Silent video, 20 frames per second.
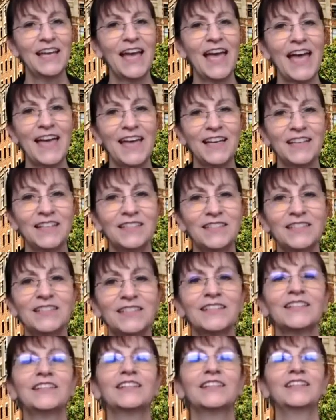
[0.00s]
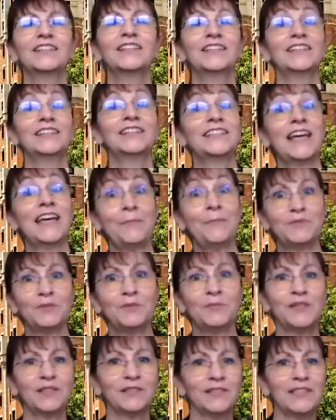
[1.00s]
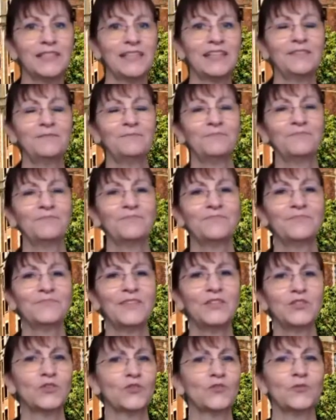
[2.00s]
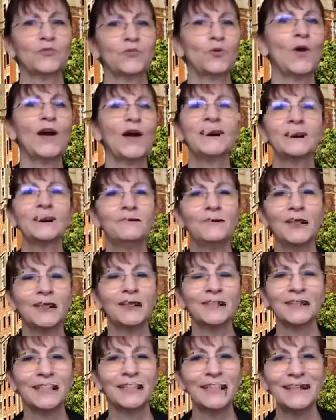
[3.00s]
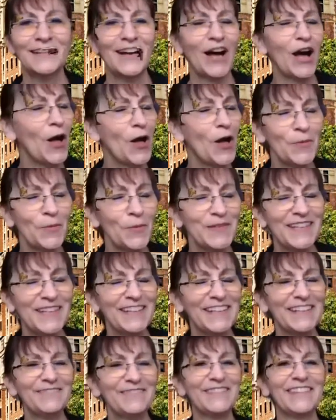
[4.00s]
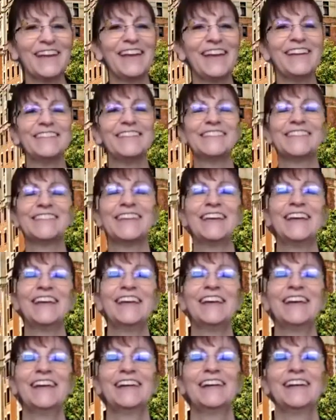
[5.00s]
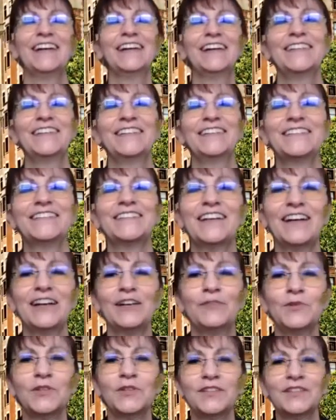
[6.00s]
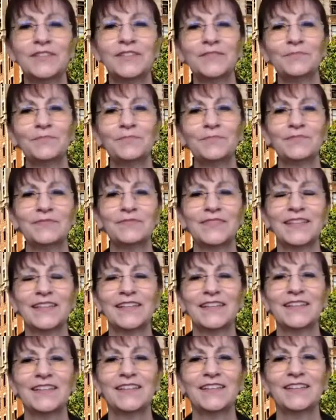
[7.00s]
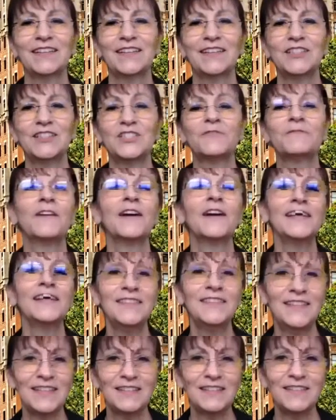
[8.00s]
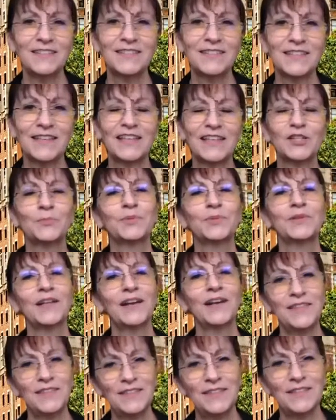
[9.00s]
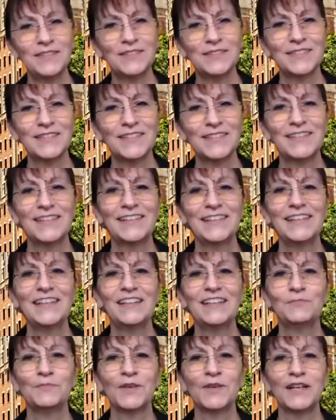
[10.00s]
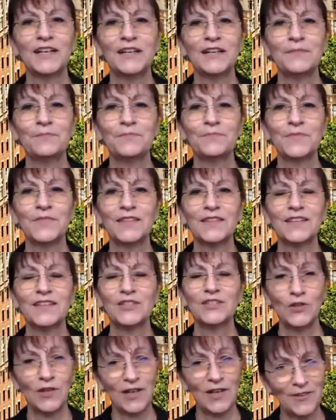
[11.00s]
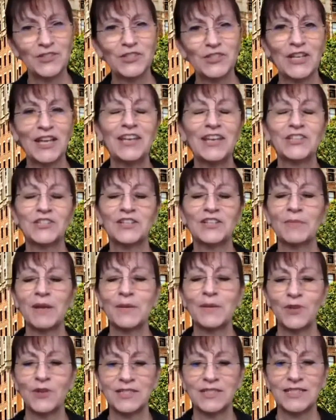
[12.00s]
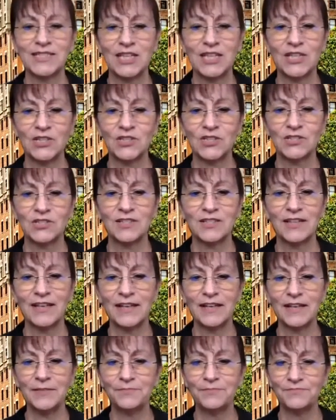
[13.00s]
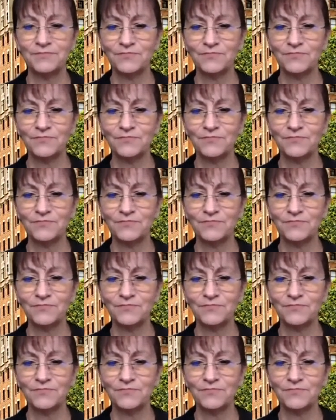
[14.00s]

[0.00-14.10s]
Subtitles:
and adaptability. These are quite conveniently all beginning with A's, and I will define these and apply these to higher education in my presentation today.